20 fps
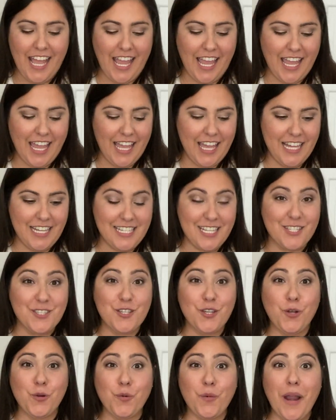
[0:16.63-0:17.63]
and it's
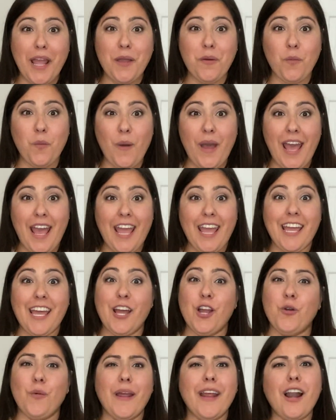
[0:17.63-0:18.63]
a great
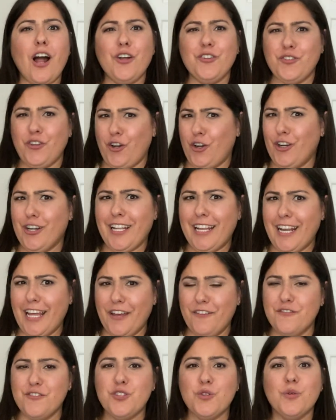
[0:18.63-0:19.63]

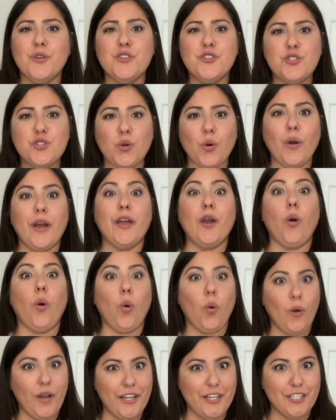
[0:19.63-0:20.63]
alternative to enjoy
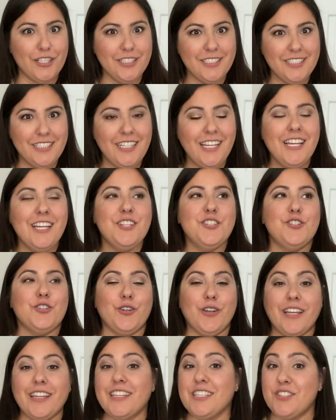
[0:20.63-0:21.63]
oil
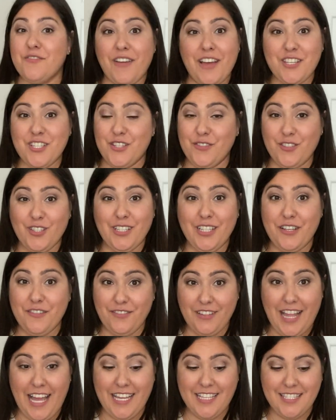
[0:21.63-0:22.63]
during this Festival
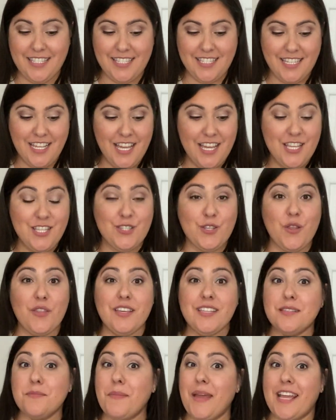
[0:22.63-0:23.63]
of Lights. So
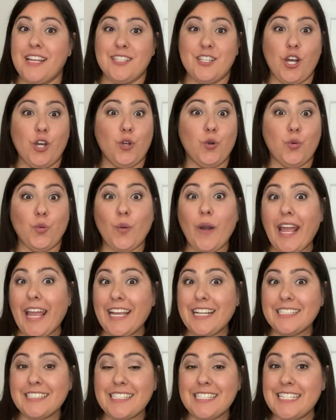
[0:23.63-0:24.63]
this makes a
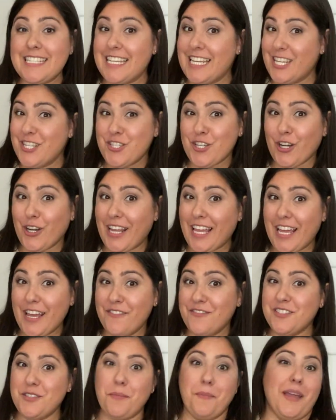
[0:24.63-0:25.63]
great teacher
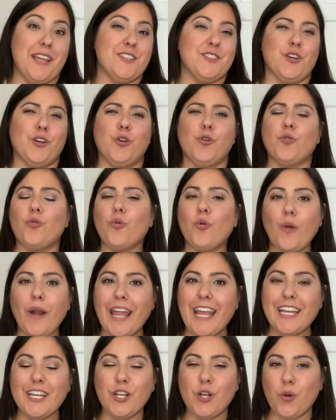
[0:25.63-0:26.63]
gift, it makes a
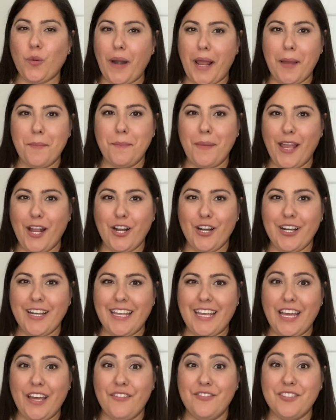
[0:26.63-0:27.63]
great
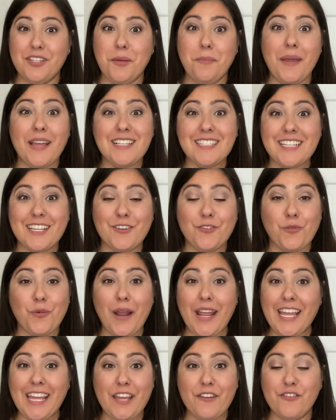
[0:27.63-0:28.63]
grandparent gift, it makes a
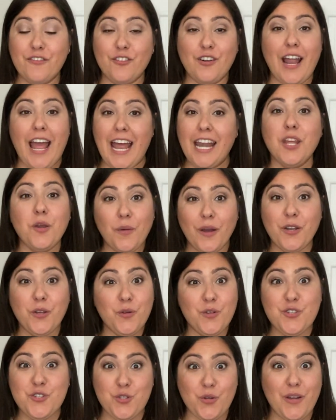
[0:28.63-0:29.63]
great gift for anyone
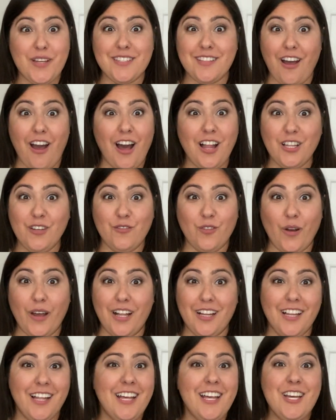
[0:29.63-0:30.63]
who enjoys olive
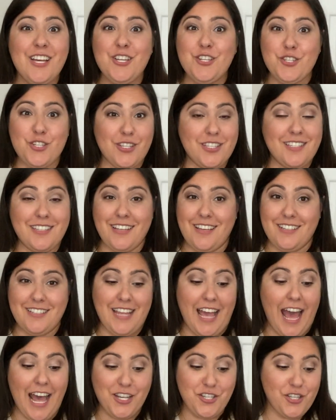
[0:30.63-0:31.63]
oil. Just
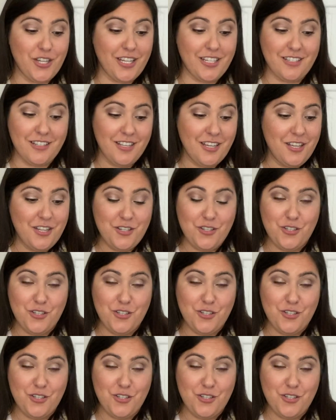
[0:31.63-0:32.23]
attach it